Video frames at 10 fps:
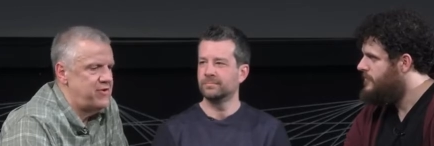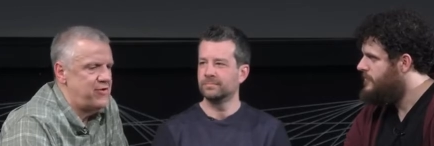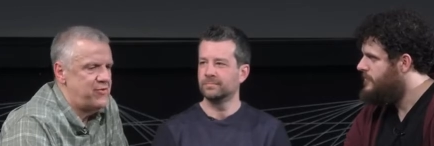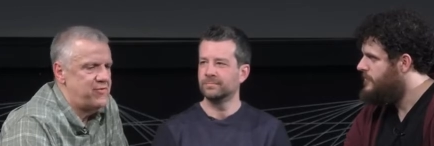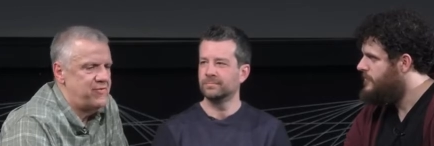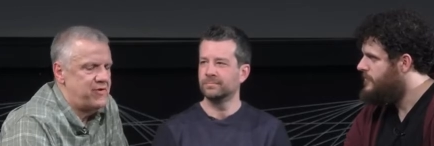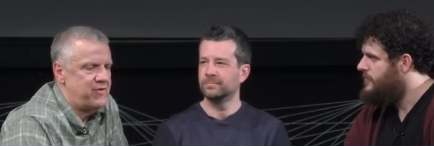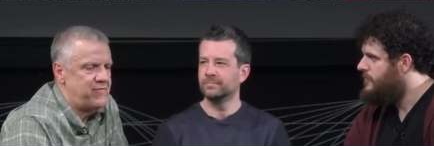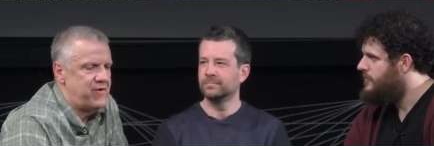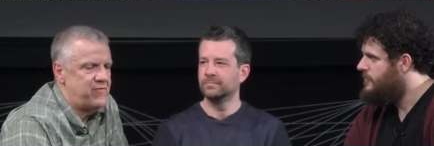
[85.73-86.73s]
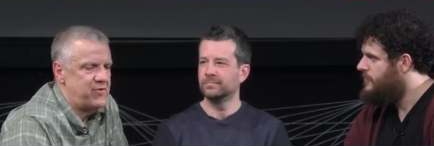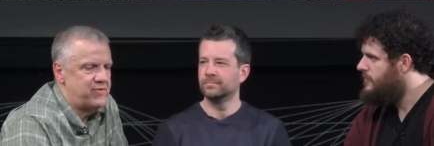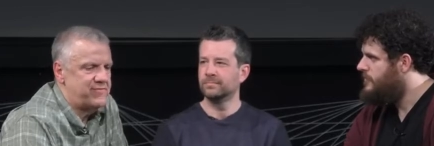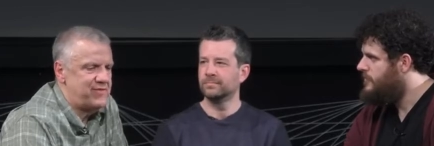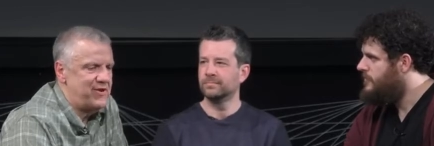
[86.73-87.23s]
Speaker 1: another uh, favorite
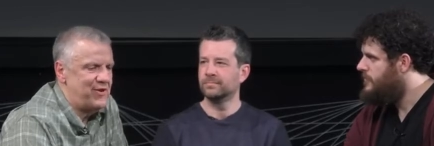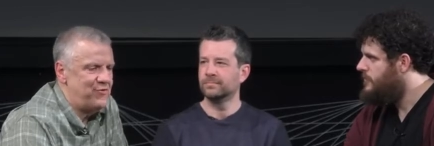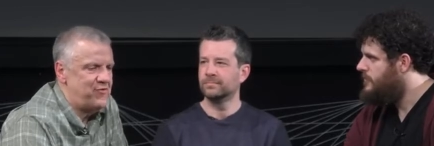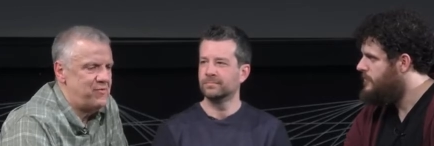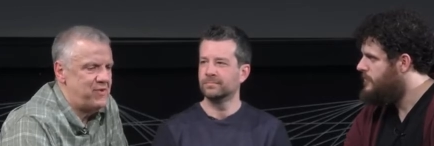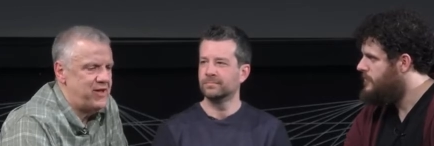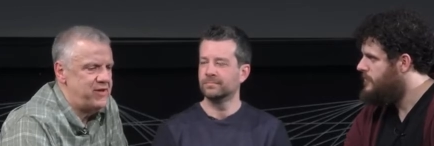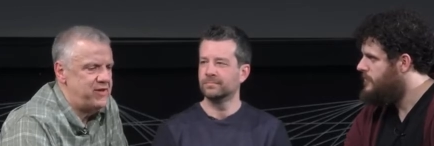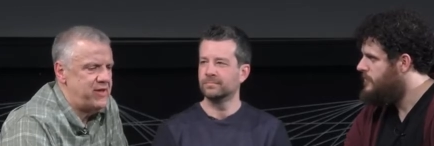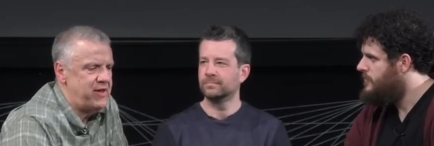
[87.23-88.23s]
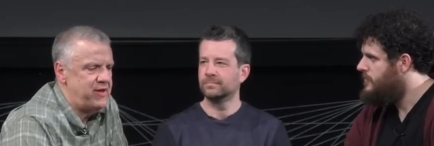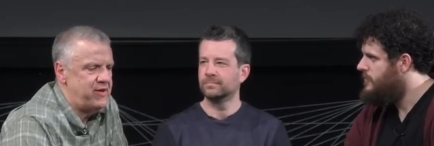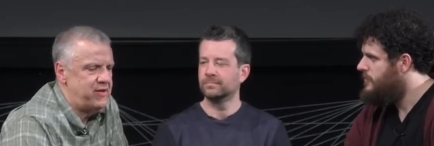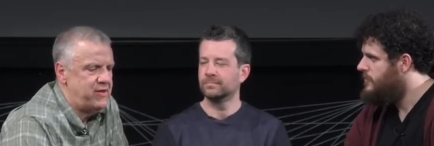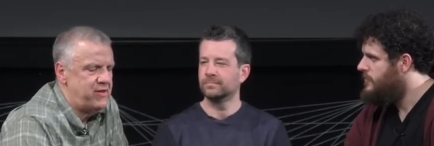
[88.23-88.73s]
theologian of mine, and
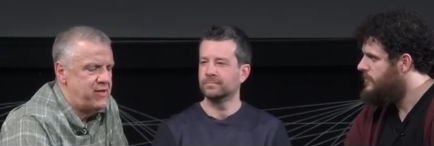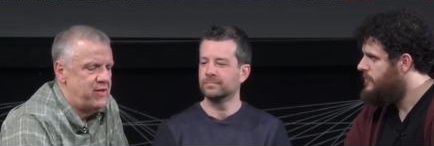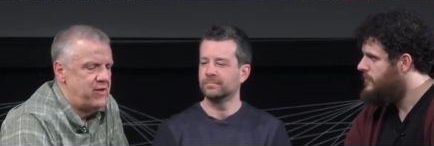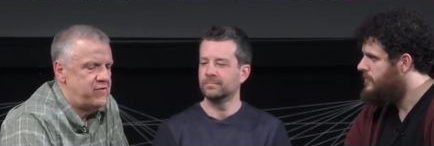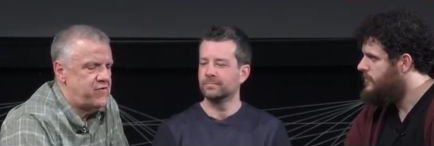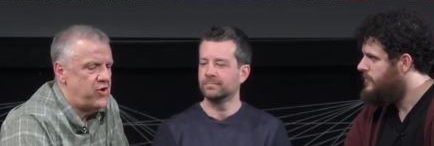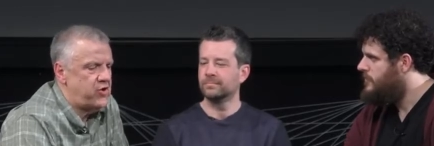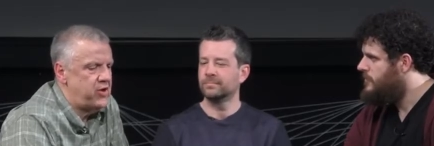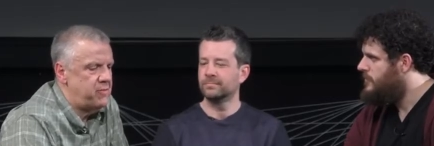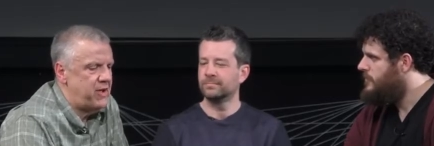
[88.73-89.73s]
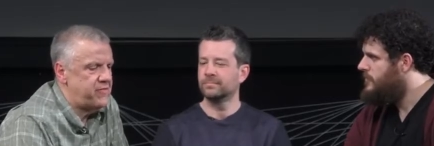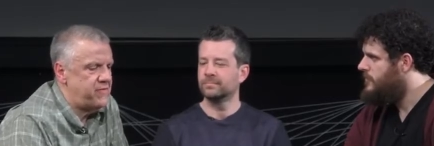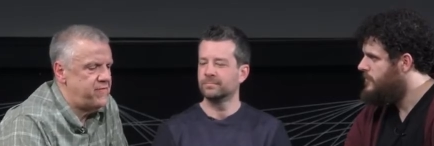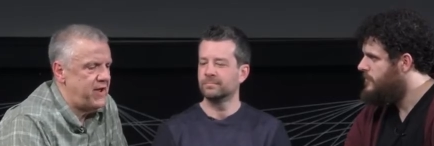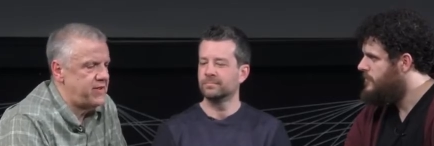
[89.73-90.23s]
uh, talking about the
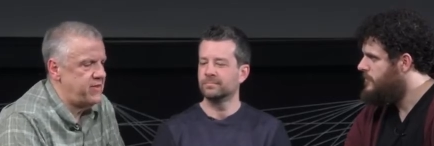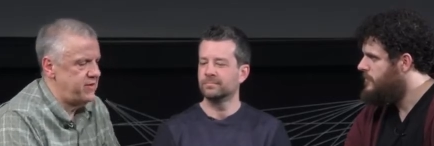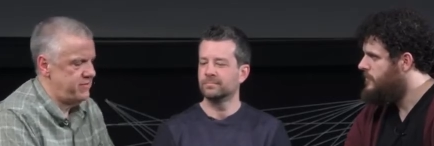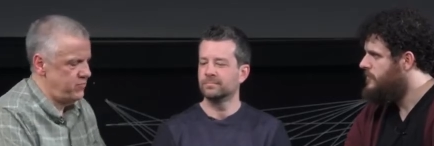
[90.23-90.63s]
fact that